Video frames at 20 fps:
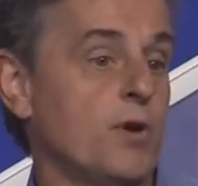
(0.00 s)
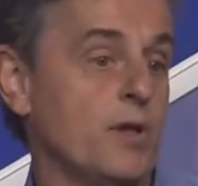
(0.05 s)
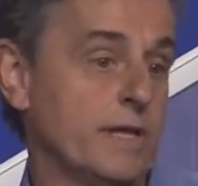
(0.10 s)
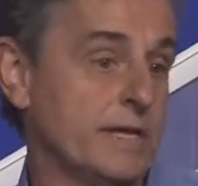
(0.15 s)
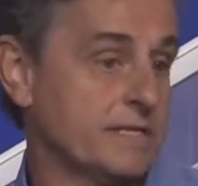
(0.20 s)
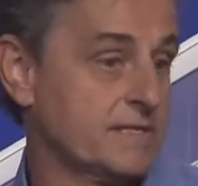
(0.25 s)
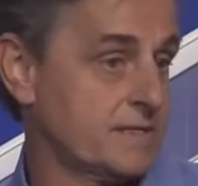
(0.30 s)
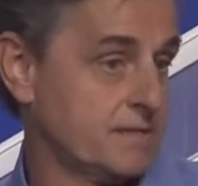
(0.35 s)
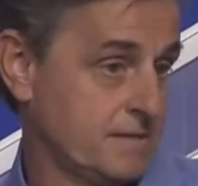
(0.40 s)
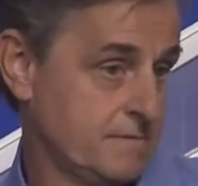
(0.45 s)

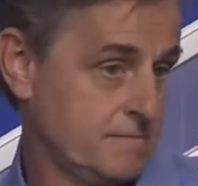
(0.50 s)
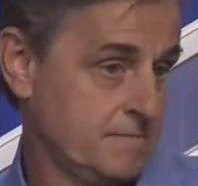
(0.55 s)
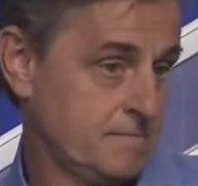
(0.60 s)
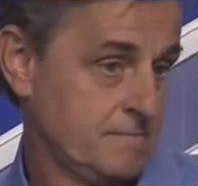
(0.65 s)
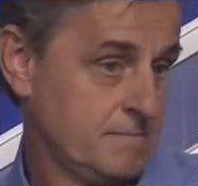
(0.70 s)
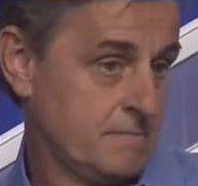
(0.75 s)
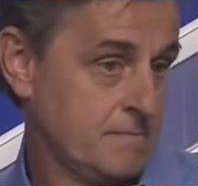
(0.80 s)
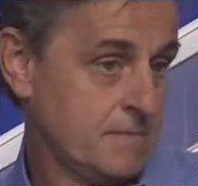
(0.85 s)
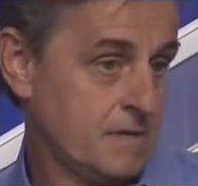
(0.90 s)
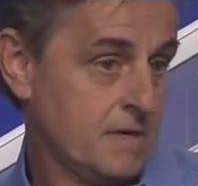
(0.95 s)
bullets.
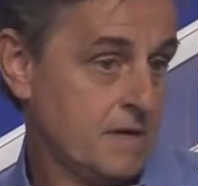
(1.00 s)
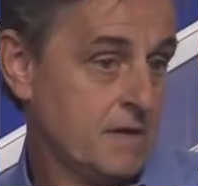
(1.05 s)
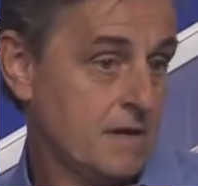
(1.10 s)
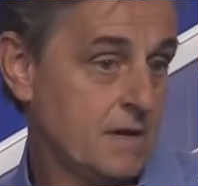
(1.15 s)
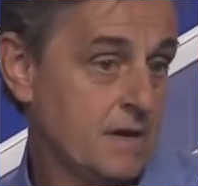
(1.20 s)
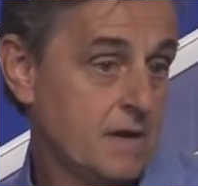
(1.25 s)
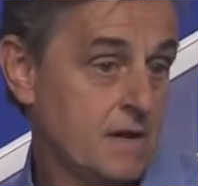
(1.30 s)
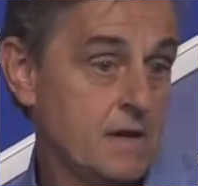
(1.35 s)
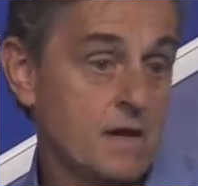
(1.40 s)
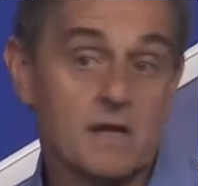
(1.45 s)

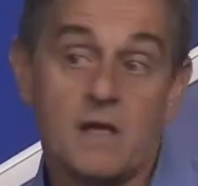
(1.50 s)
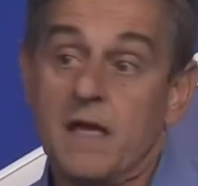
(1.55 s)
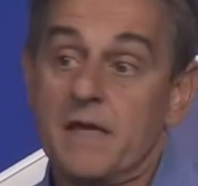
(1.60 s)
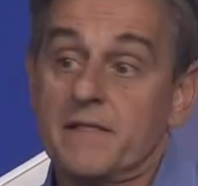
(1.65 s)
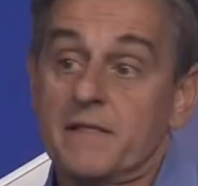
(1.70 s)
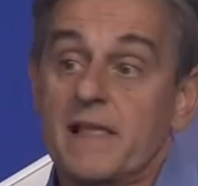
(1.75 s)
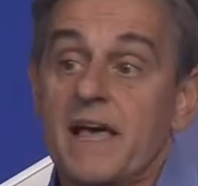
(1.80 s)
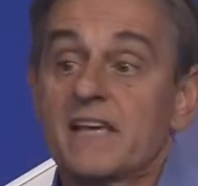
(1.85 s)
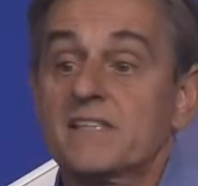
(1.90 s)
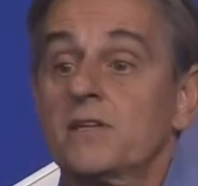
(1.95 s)
In
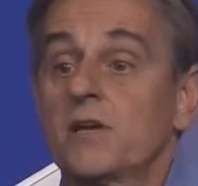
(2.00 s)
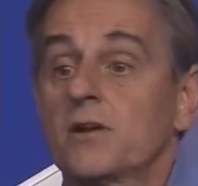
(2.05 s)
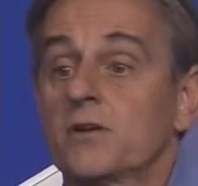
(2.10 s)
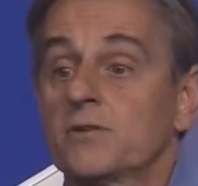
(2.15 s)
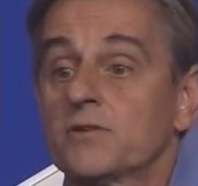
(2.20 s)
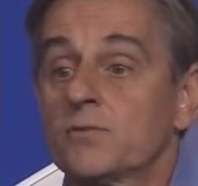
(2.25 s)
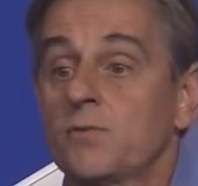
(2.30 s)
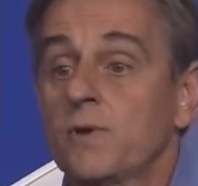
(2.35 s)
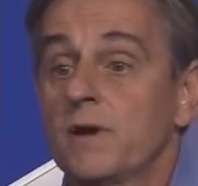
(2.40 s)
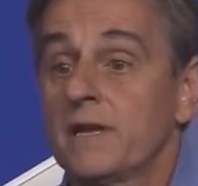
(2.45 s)
the last
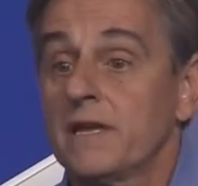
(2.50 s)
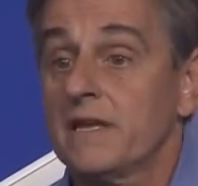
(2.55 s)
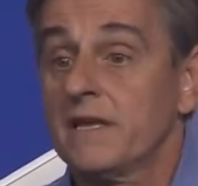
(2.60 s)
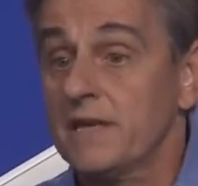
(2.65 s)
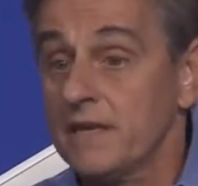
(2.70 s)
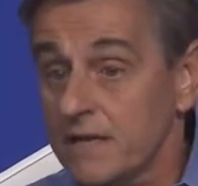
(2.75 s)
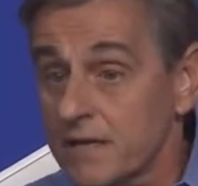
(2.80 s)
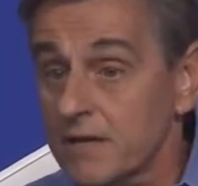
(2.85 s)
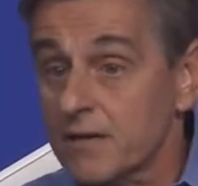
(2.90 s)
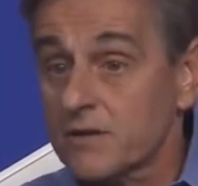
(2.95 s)
120
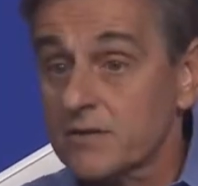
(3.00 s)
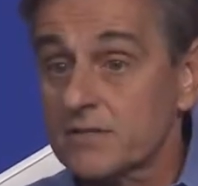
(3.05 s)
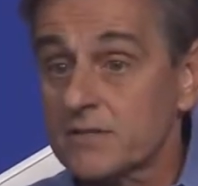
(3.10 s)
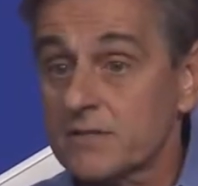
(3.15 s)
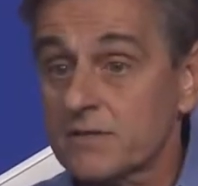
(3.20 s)
years,